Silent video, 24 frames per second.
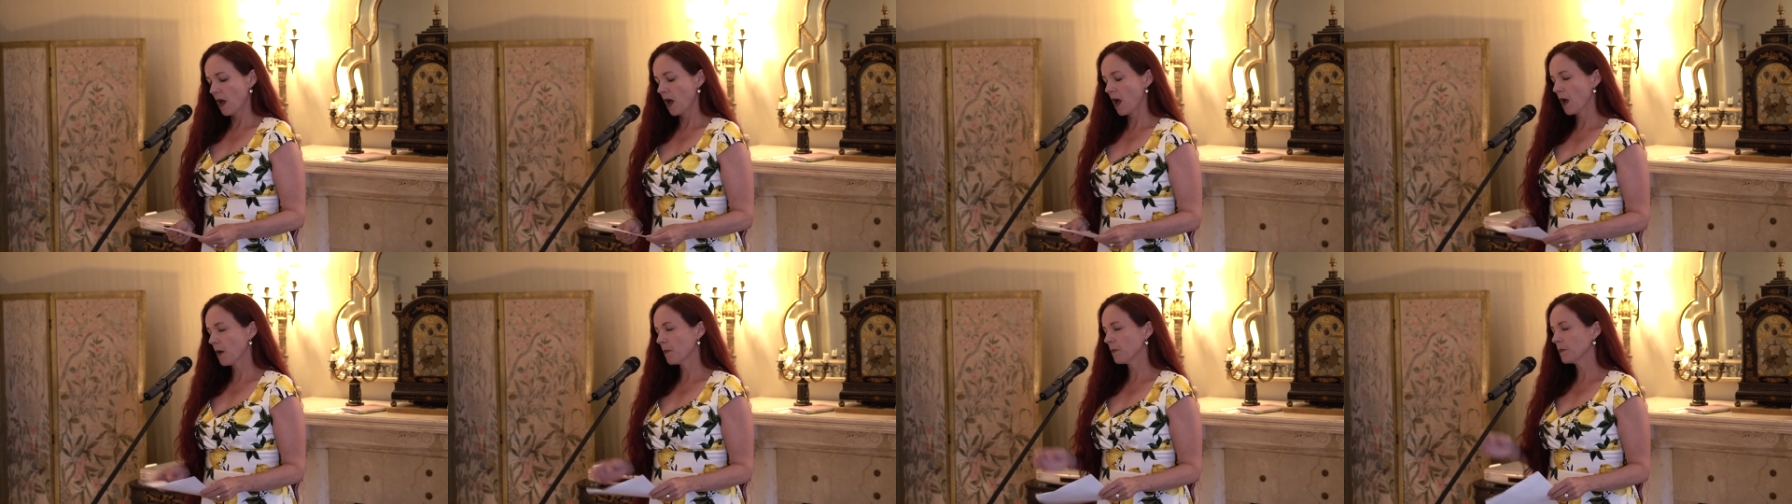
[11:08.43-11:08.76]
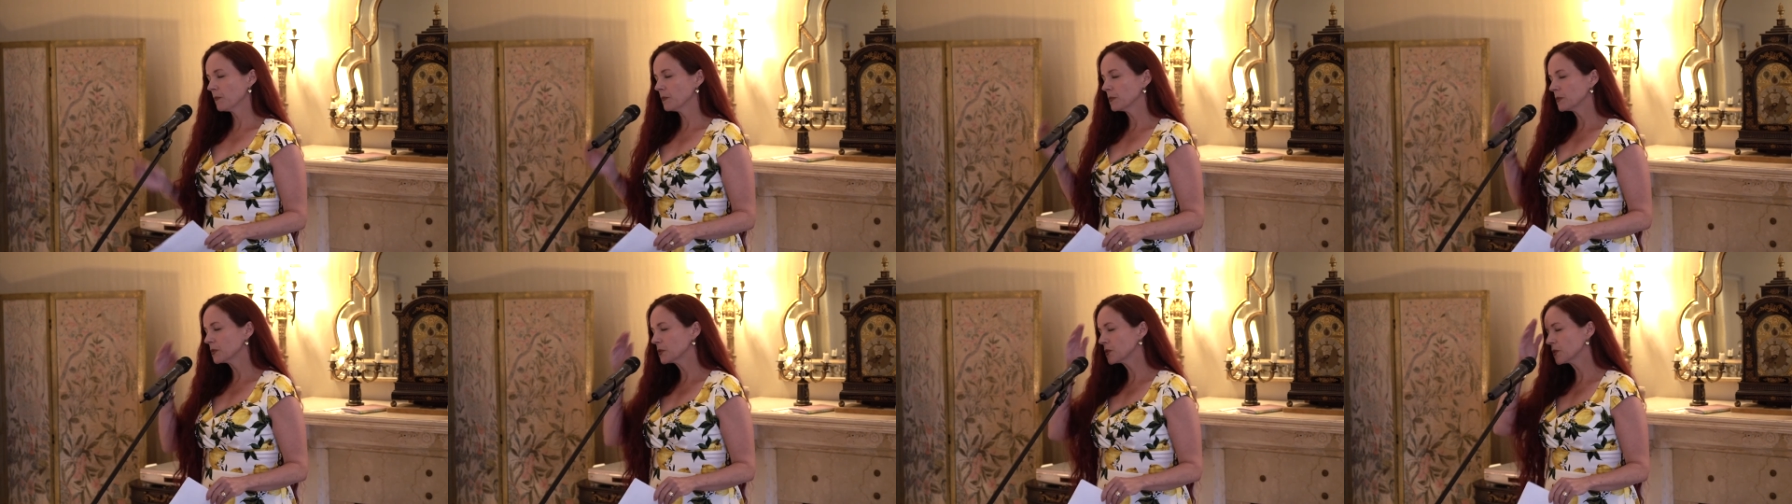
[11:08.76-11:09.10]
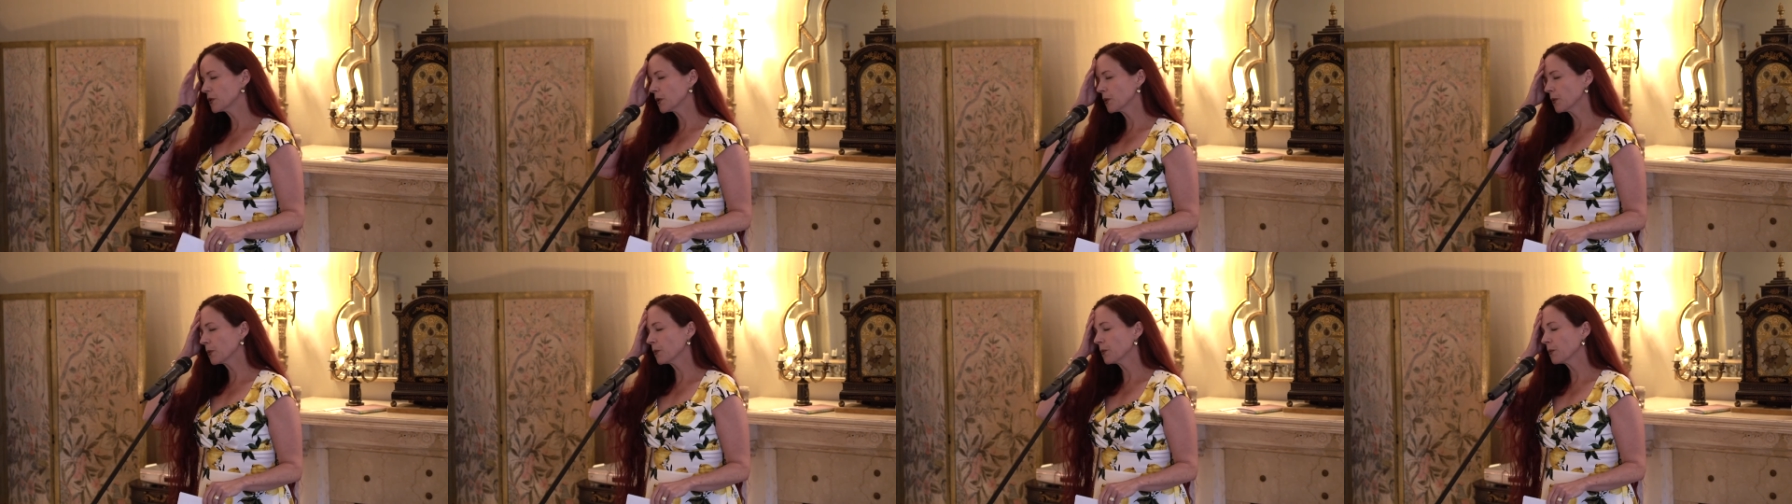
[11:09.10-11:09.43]

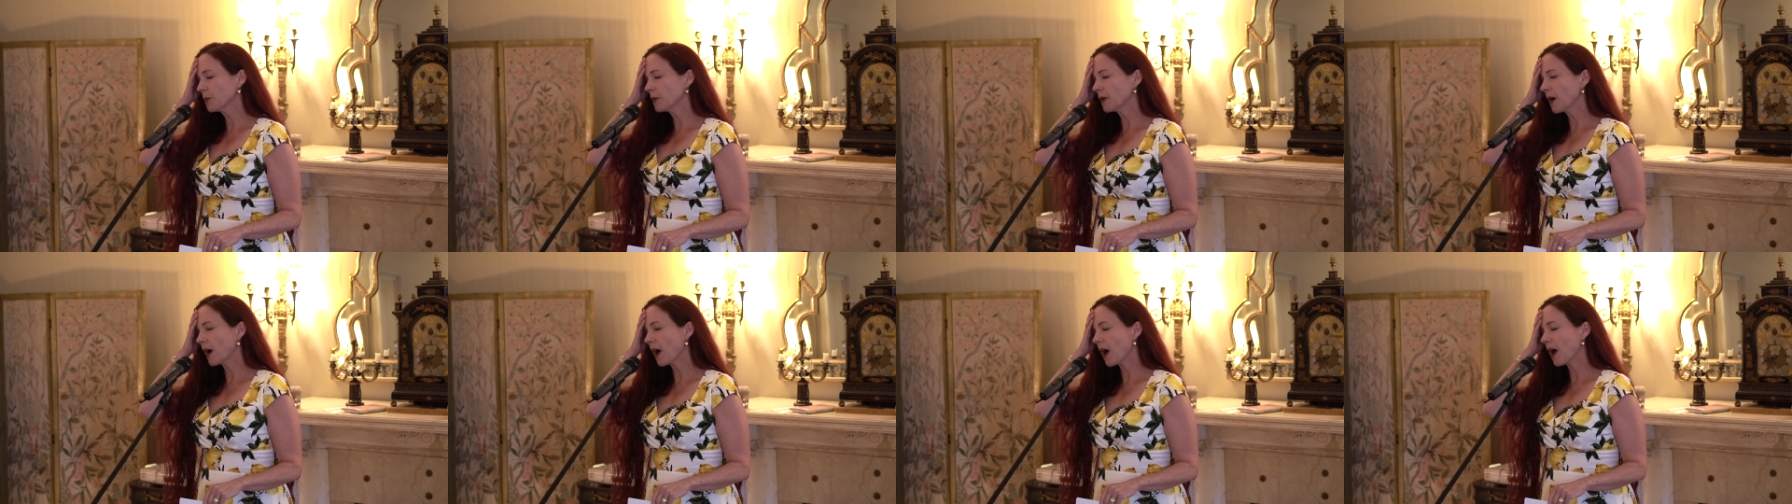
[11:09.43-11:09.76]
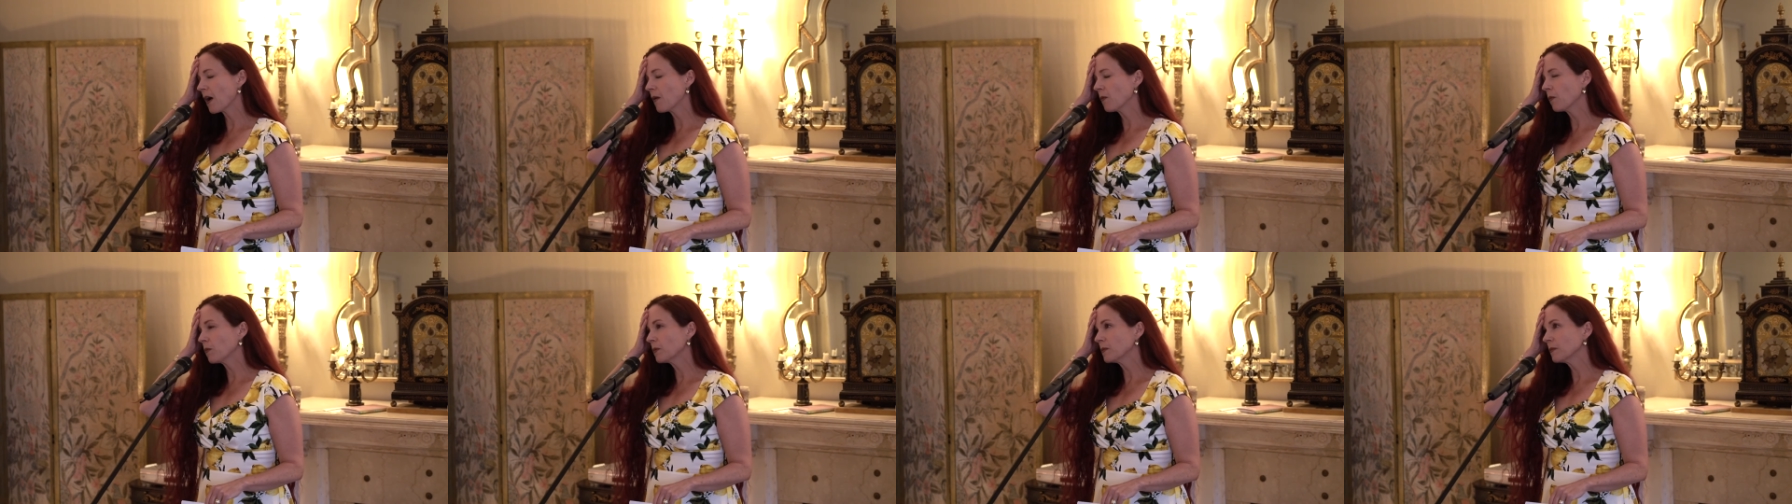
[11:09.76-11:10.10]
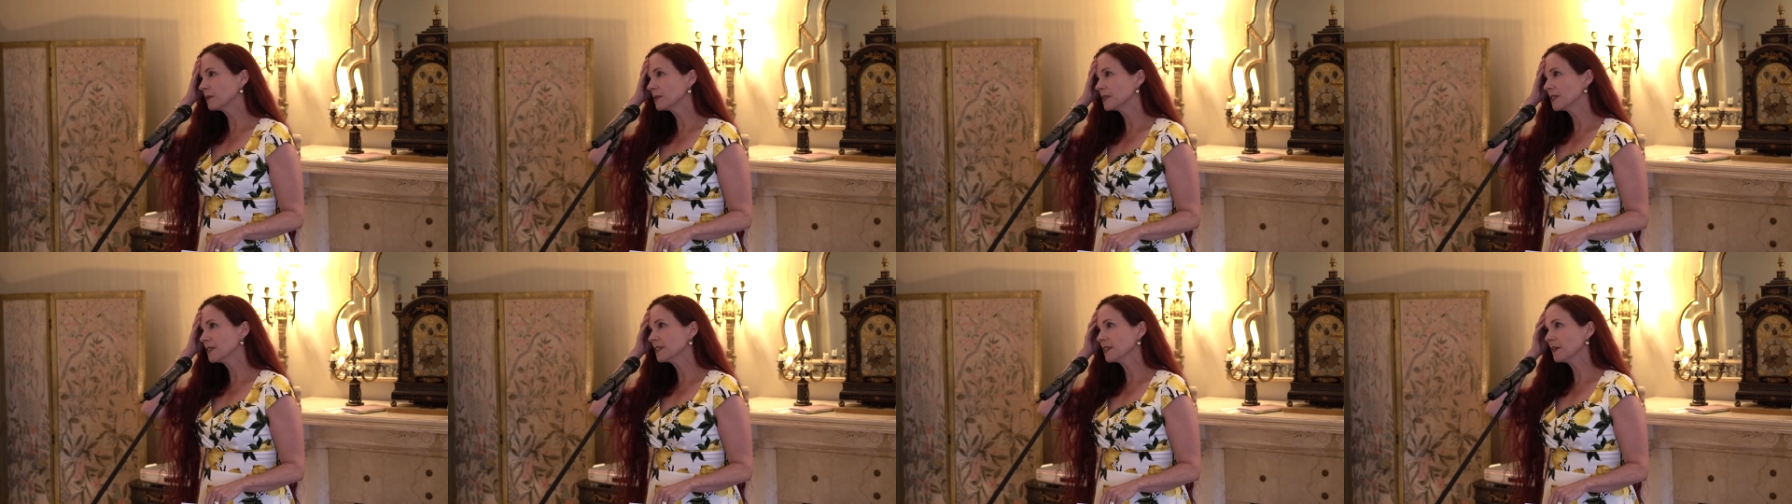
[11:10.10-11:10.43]
So
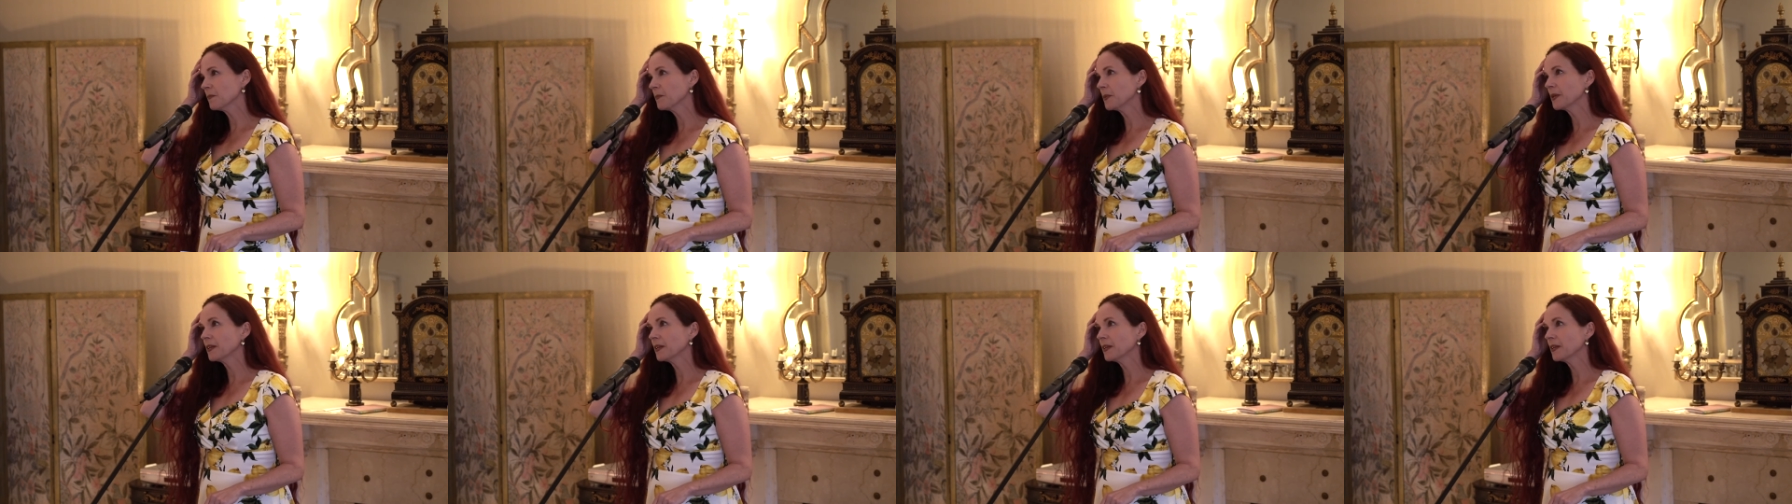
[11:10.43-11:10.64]
since I've